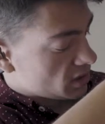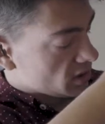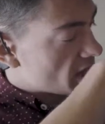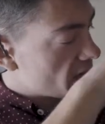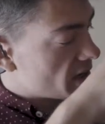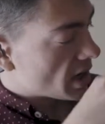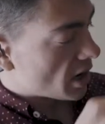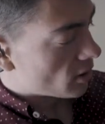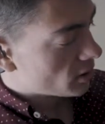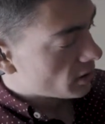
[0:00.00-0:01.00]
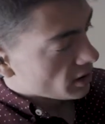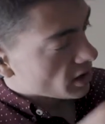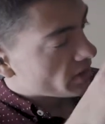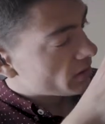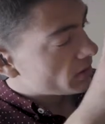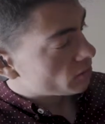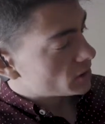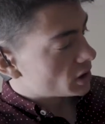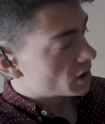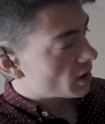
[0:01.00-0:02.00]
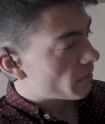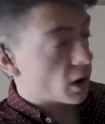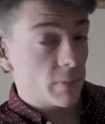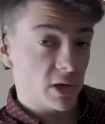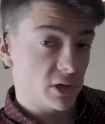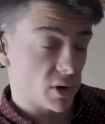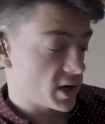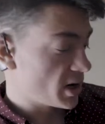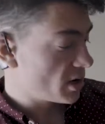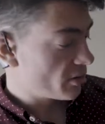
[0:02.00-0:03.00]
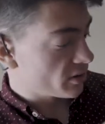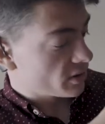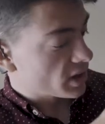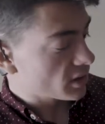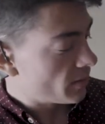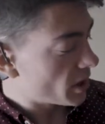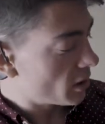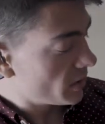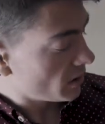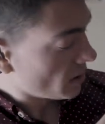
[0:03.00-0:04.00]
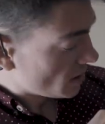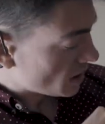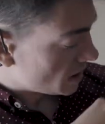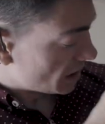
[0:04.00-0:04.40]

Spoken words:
slide down, and then this, which your compartment is right here, there's the next compartment, and